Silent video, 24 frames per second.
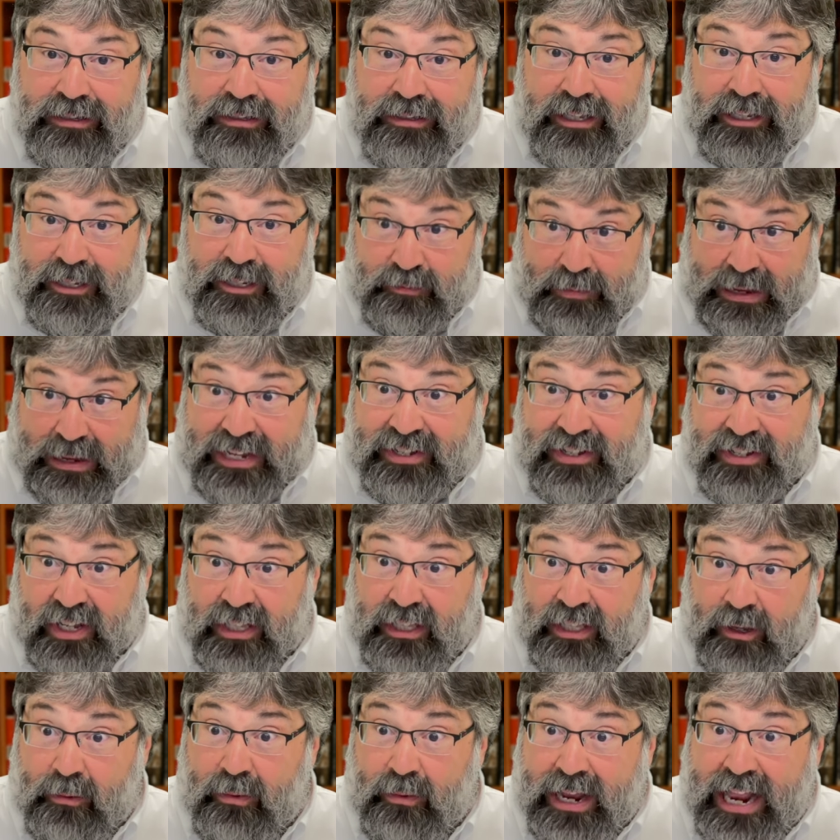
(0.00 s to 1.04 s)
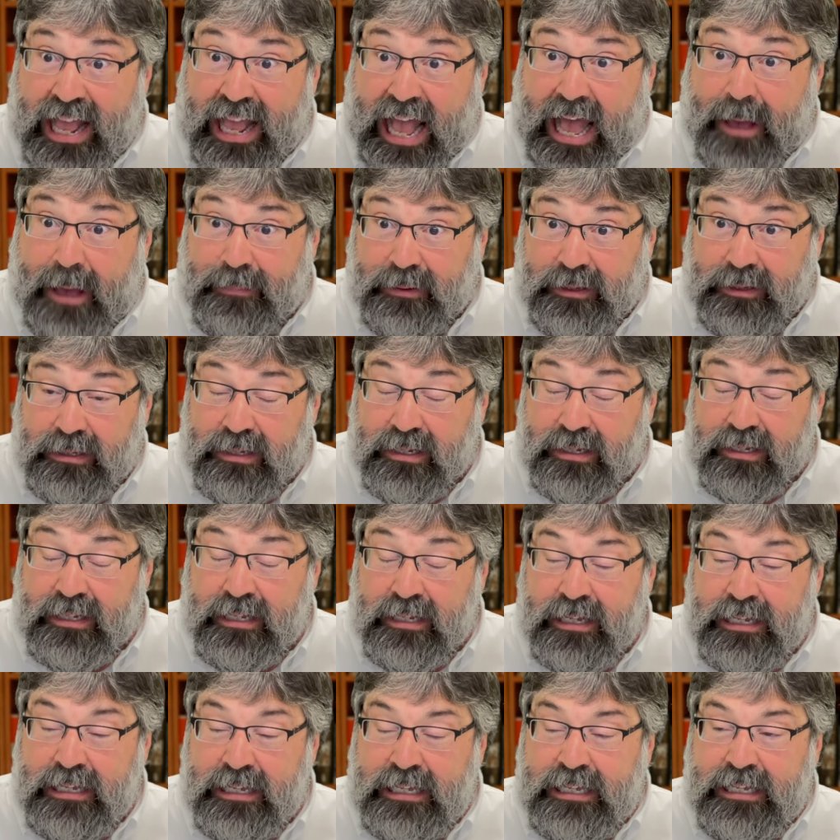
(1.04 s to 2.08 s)
is basically what happens.
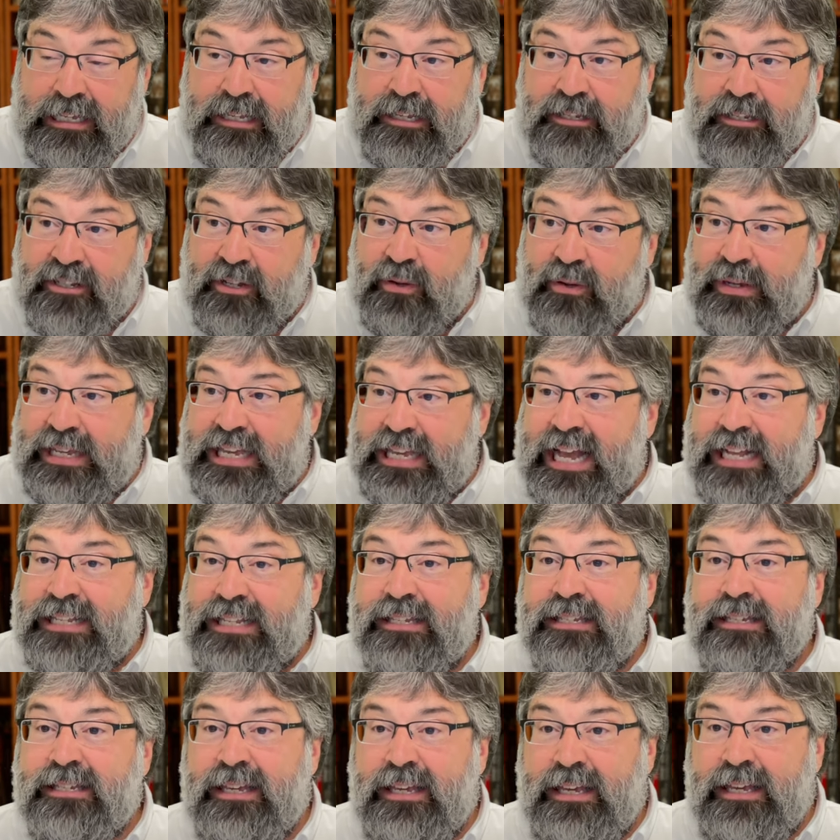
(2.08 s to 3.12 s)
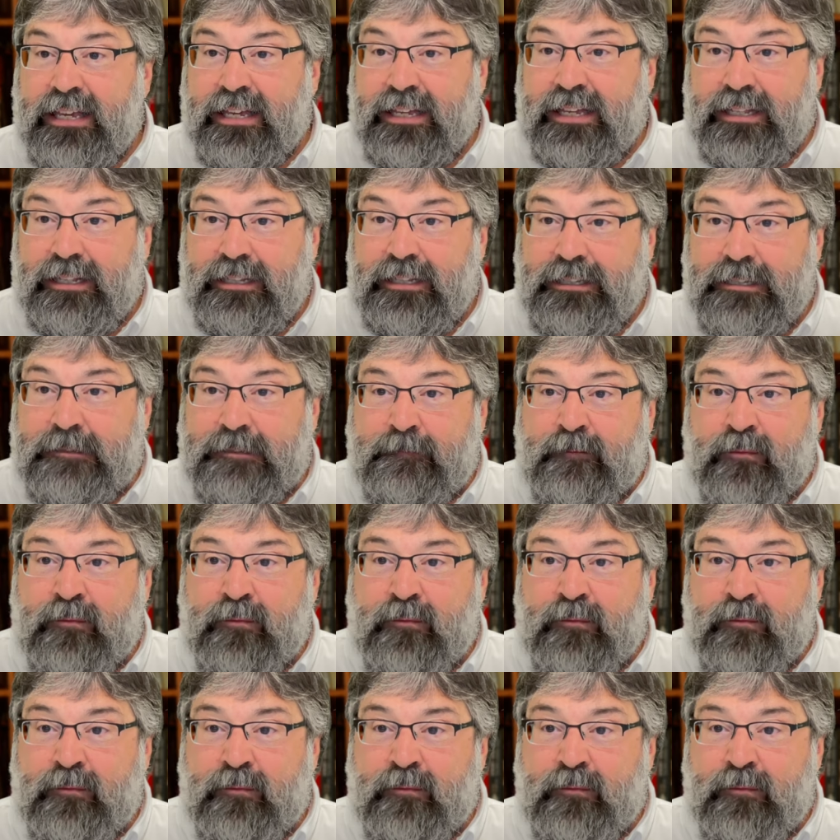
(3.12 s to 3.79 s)
So he gets killed,